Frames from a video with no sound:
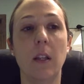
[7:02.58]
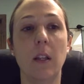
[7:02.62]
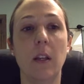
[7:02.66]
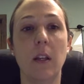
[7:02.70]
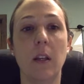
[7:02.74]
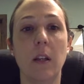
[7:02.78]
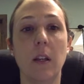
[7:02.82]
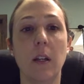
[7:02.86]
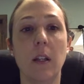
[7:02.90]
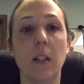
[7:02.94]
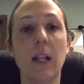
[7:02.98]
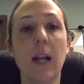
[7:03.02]

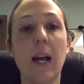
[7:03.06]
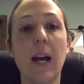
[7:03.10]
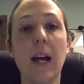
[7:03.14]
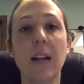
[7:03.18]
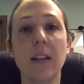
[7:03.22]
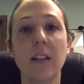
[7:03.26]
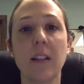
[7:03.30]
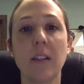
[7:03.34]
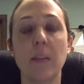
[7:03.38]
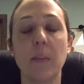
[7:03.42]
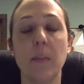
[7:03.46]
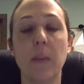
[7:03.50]
the
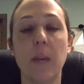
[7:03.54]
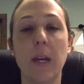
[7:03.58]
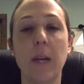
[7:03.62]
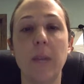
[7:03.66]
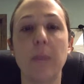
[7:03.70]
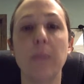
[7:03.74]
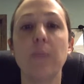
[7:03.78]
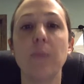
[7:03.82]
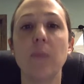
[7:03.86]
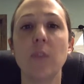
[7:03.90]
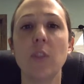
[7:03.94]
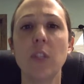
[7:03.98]
class,
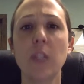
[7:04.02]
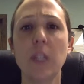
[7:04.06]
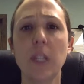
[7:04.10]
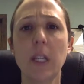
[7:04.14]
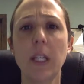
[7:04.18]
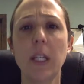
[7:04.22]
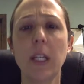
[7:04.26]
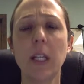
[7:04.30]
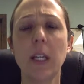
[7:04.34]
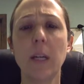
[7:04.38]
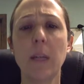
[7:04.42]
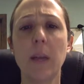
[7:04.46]
but just
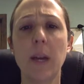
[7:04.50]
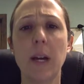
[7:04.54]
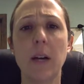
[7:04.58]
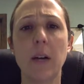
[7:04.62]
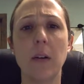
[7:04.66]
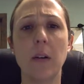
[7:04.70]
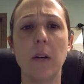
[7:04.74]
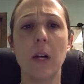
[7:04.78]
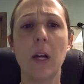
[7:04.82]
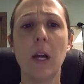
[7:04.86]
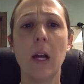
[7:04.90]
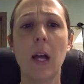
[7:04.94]
thinking
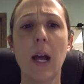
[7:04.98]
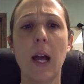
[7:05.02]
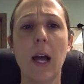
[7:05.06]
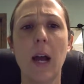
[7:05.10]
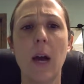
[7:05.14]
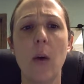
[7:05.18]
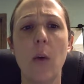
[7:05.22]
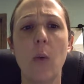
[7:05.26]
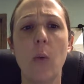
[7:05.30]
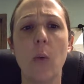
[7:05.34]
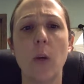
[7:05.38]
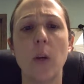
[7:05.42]
about
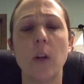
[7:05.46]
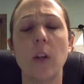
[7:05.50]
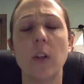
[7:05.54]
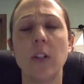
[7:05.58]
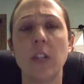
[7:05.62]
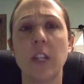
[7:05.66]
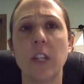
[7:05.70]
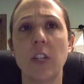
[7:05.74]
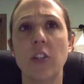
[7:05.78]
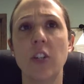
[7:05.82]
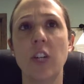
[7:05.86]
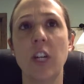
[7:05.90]
how
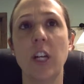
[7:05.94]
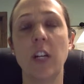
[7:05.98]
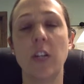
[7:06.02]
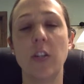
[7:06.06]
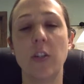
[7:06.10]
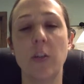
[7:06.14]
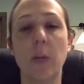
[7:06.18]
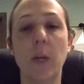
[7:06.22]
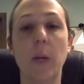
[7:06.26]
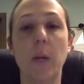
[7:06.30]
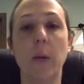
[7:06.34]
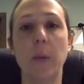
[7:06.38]
words can
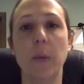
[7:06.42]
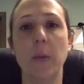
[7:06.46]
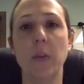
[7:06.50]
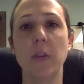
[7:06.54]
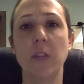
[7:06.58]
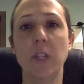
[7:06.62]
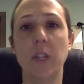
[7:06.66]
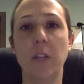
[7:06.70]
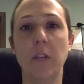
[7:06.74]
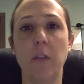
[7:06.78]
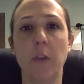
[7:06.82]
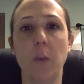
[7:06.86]
change the way we
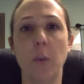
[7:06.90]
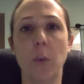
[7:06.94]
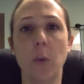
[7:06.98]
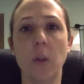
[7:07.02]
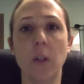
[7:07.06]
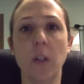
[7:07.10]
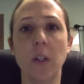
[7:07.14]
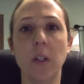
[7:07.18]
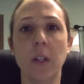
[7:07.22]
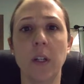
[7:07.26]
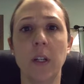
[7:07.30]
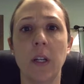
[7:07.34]
perceive the
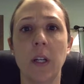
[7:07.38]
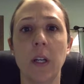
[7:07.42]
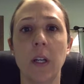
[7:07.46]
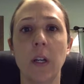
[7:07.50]
world.